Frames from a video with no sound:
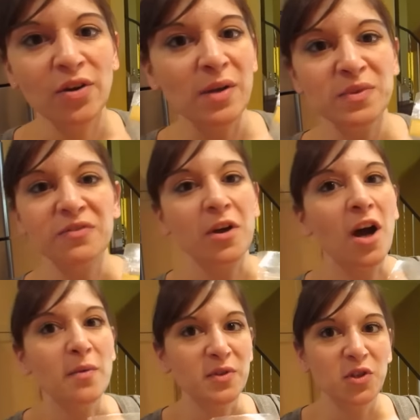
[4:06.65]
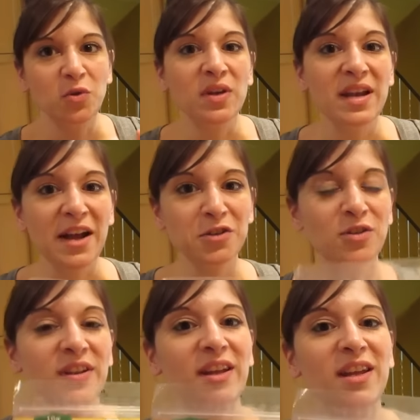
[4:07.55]
grams of carbs. So you can
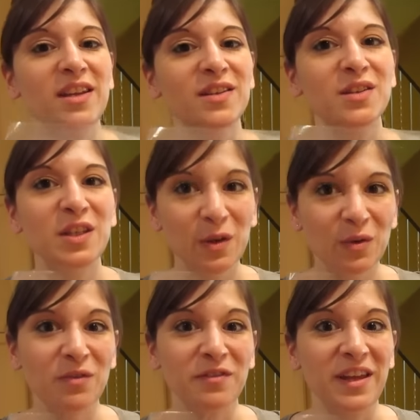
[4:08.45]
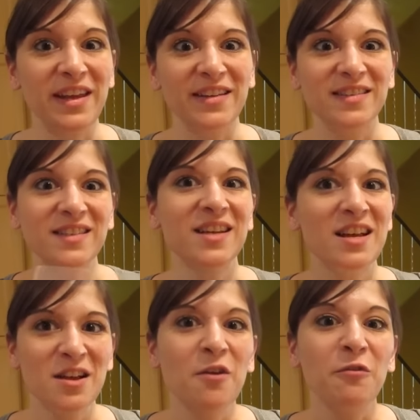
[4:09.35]
actually eat two of these
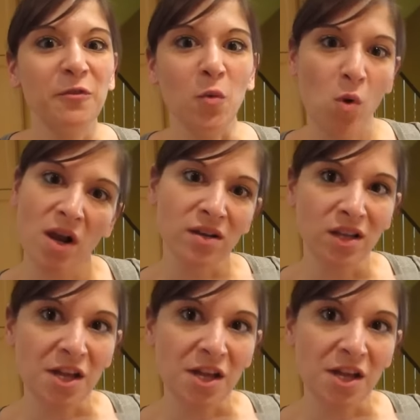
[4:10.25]
for one